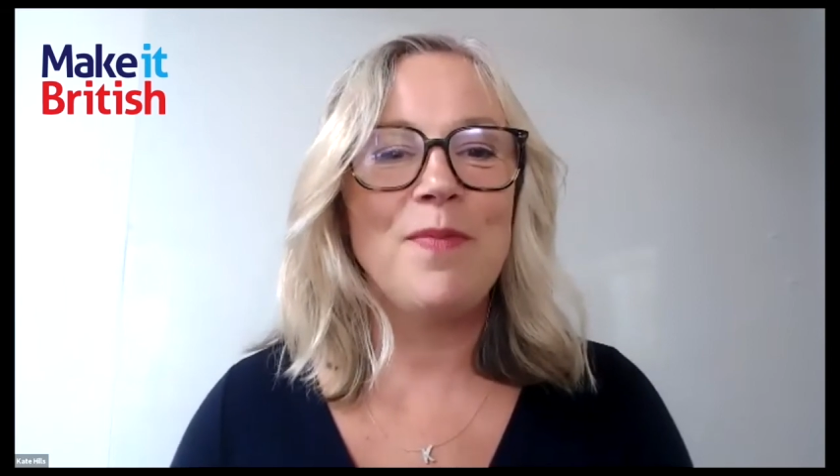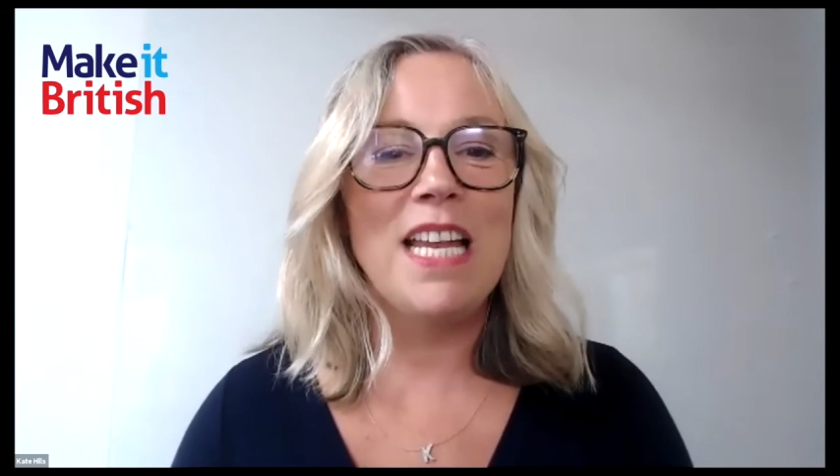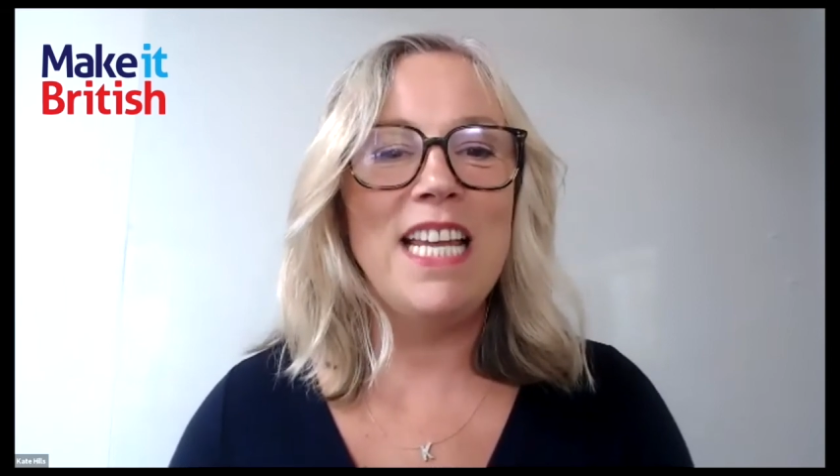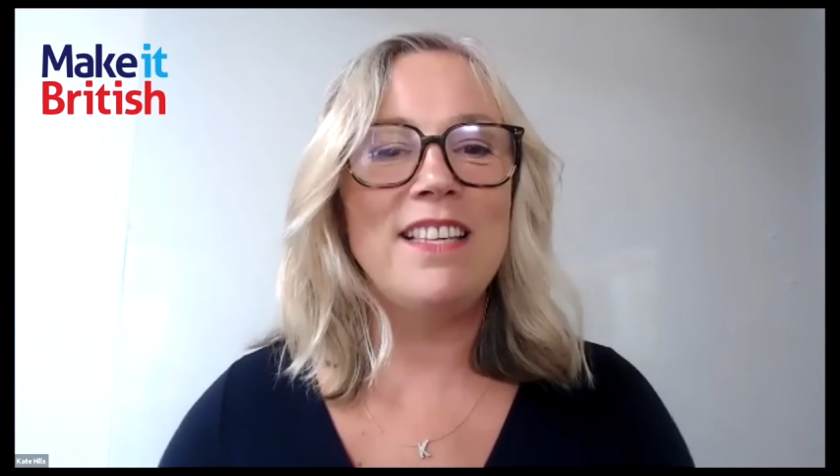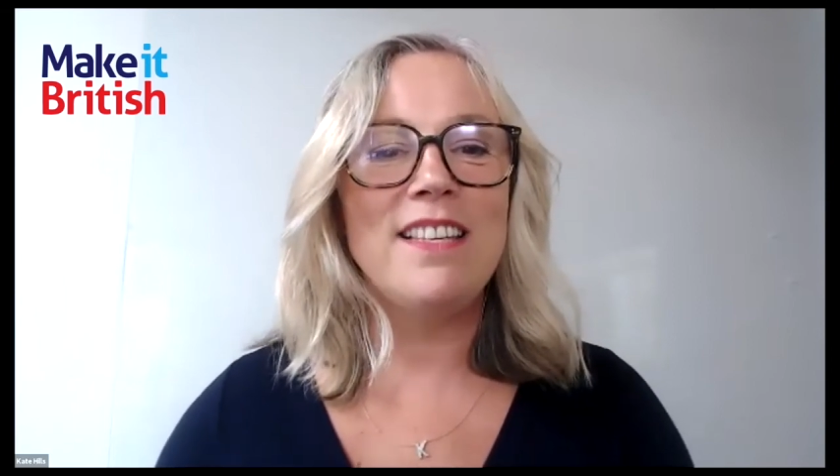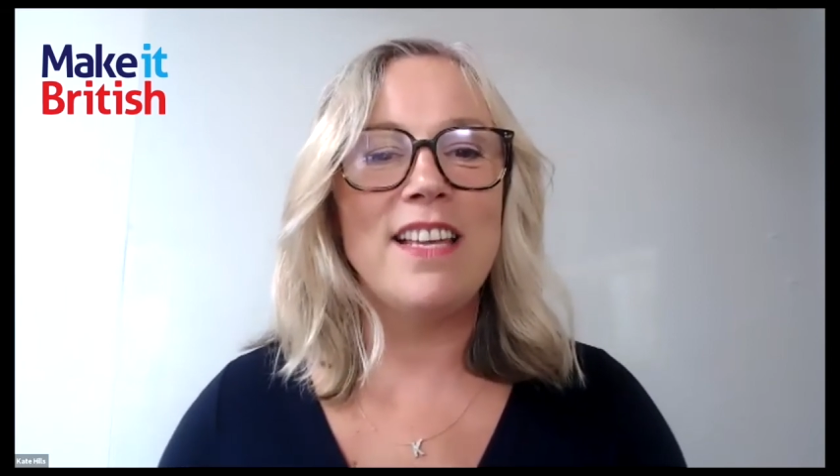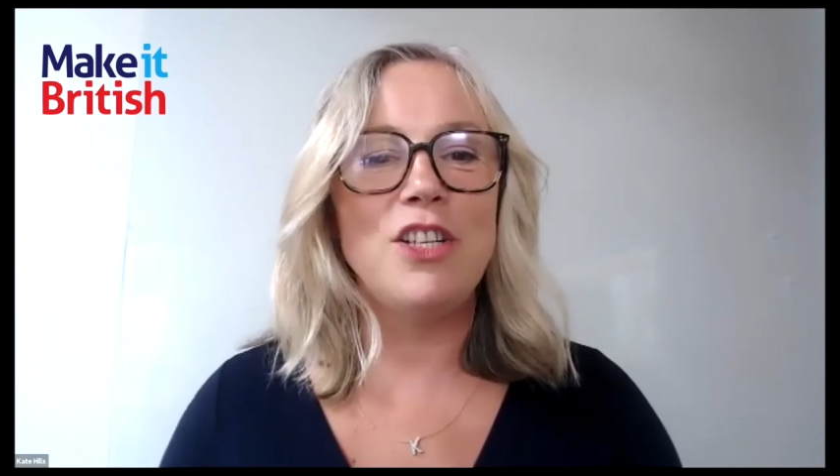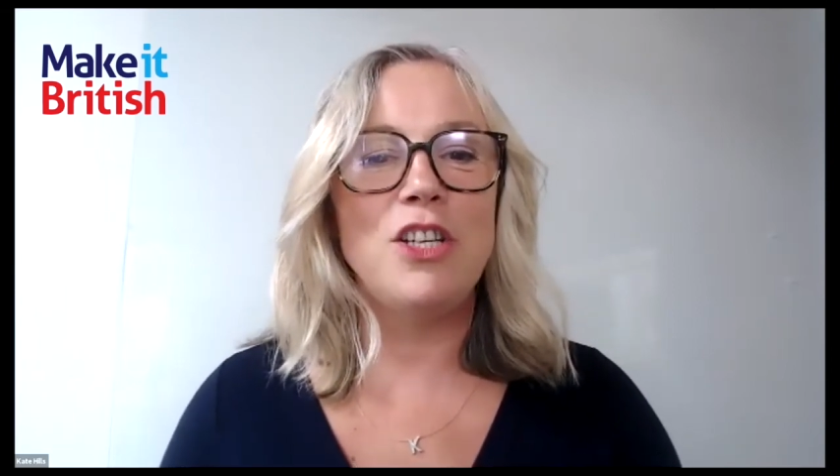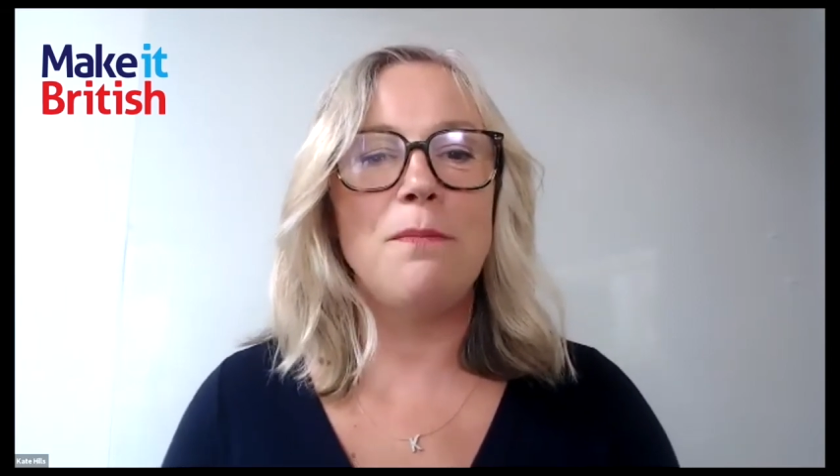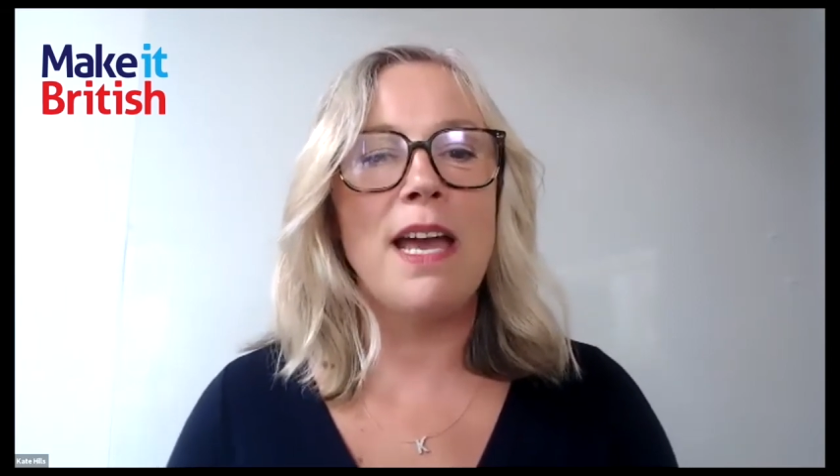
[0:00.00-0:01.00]
Lisa said
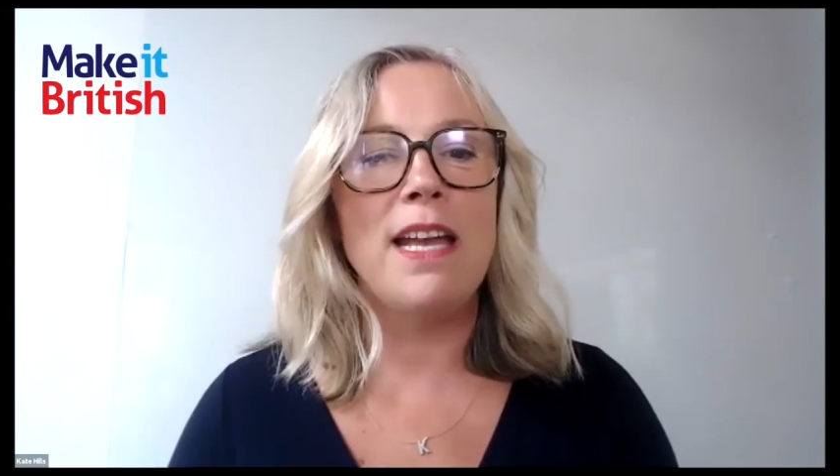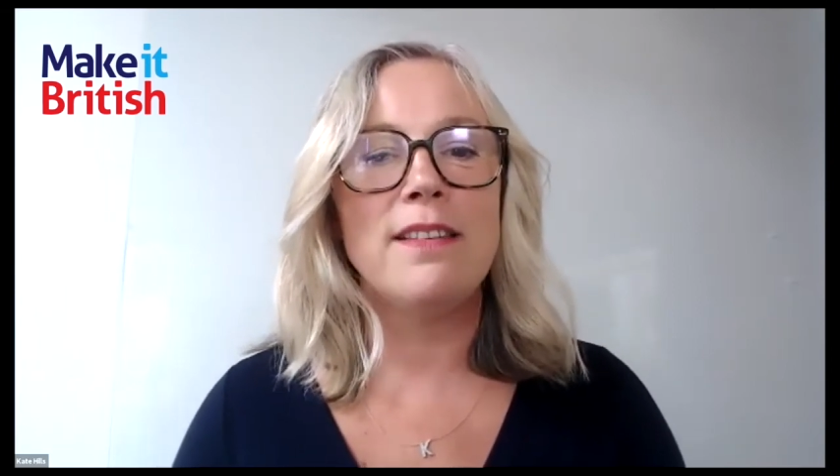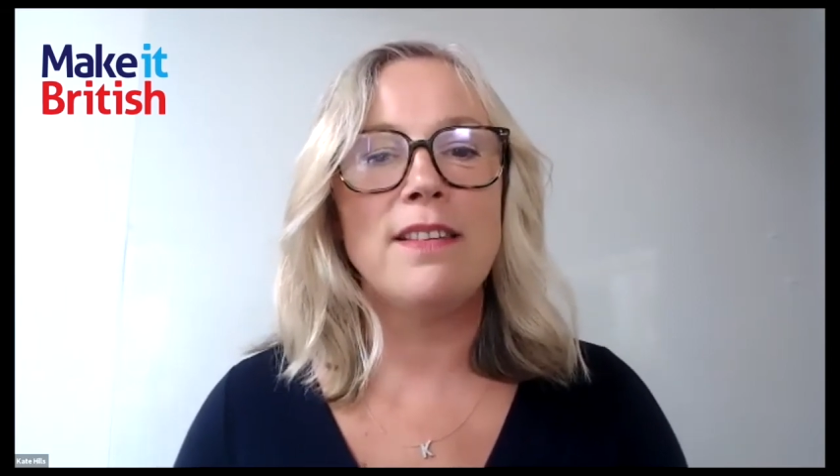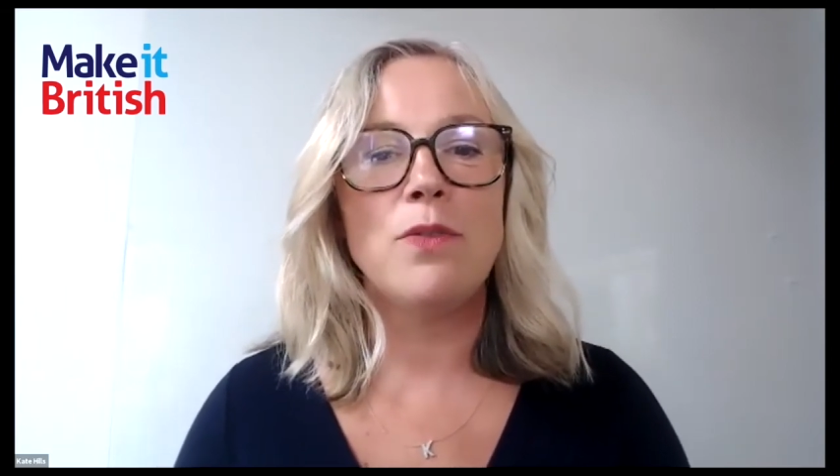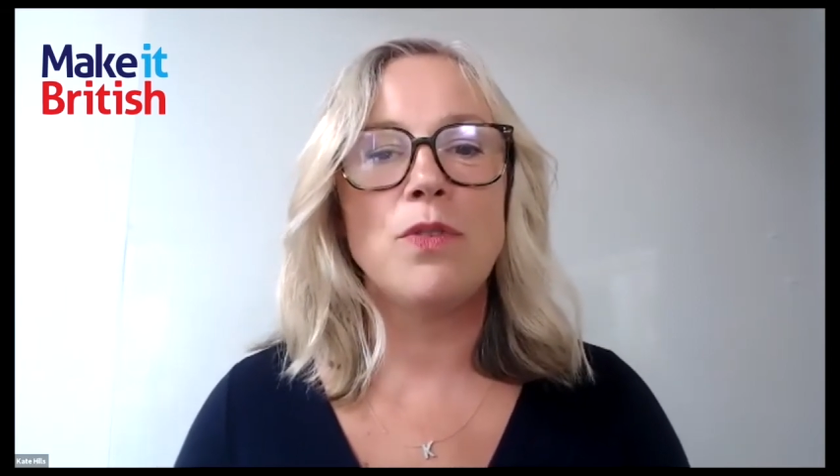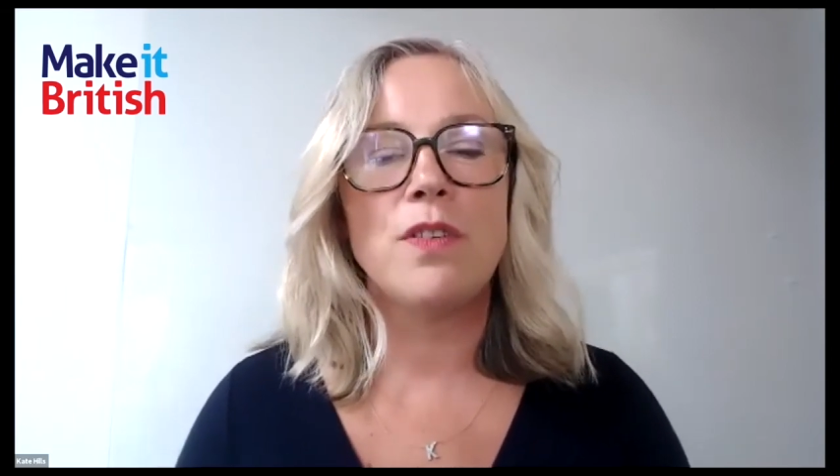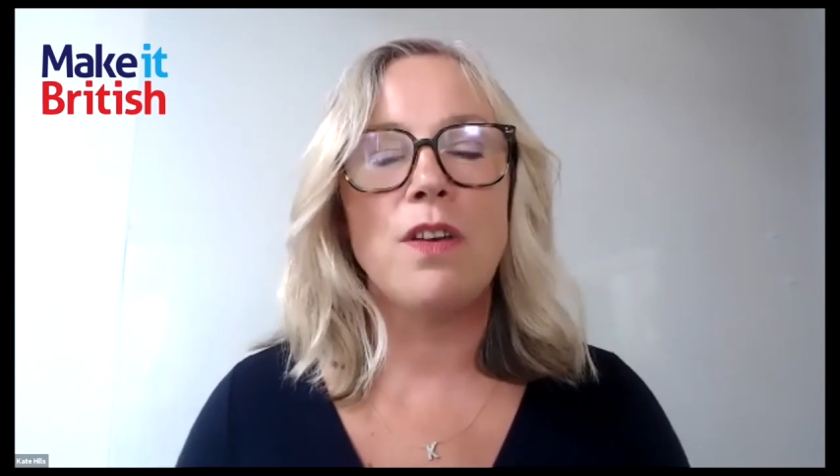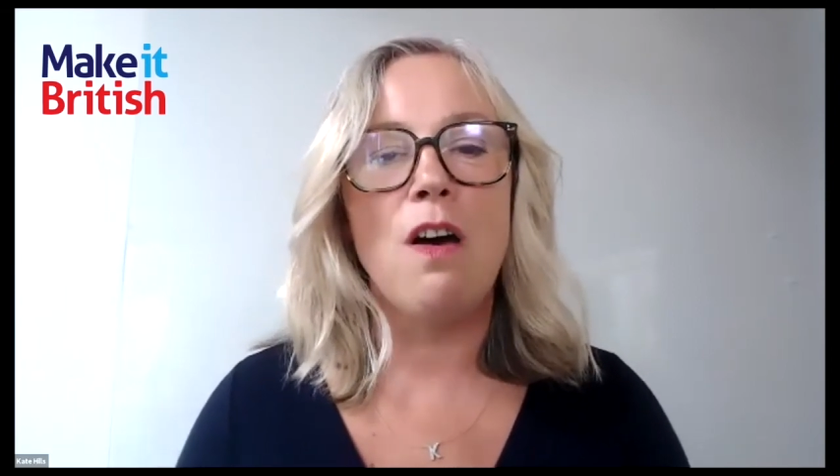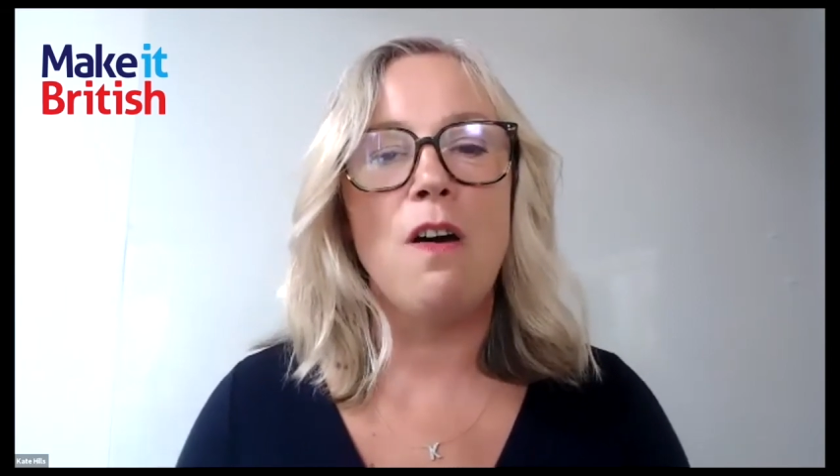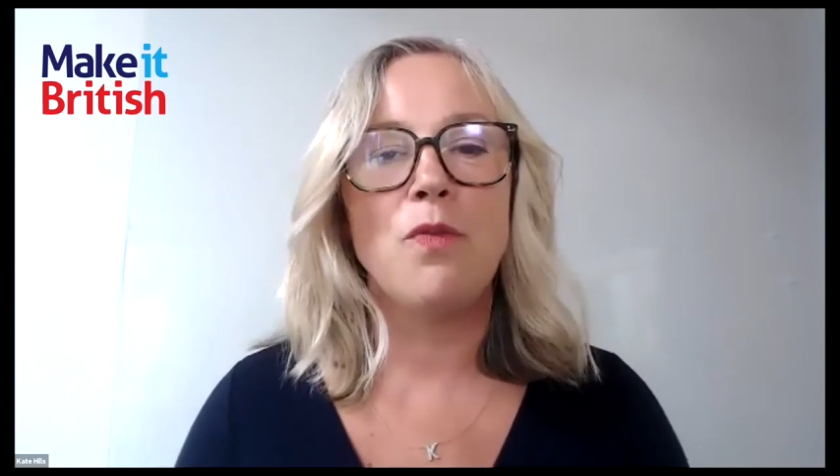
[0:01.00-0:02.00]
she paints silk
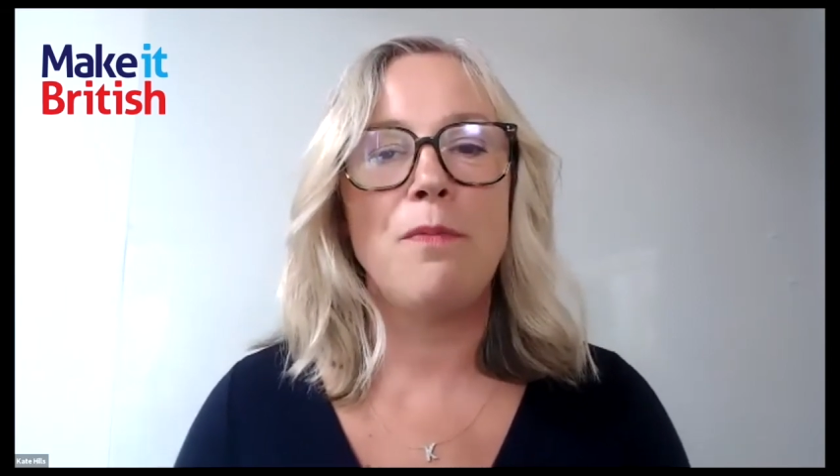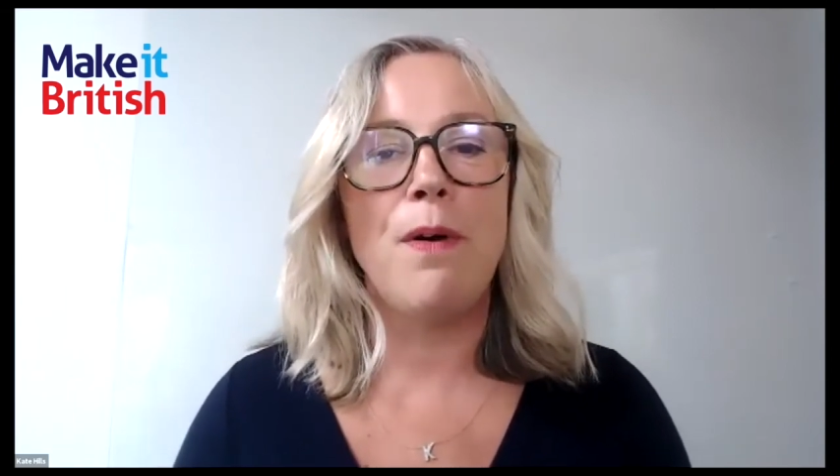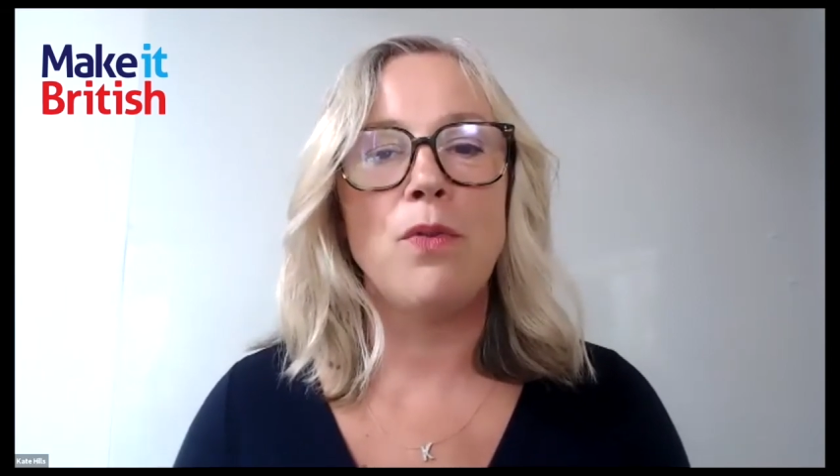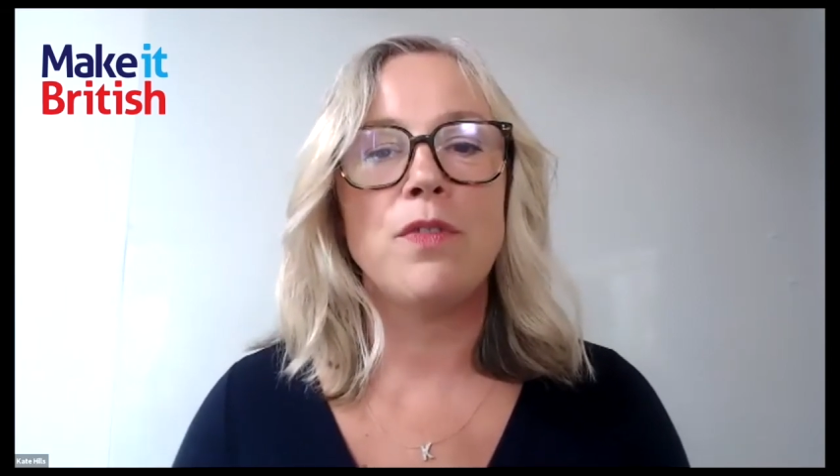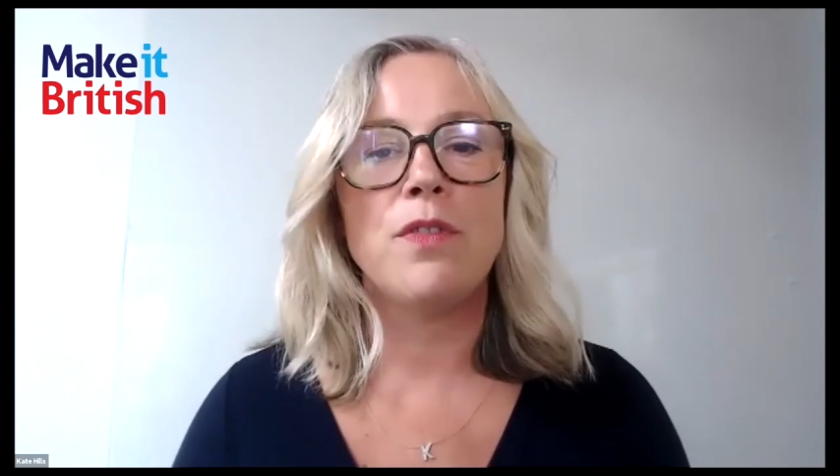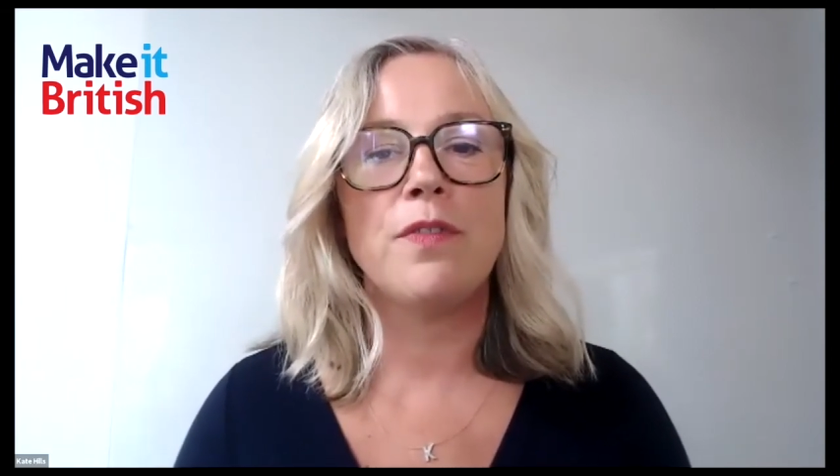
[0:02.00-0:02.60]
scarves with bolts of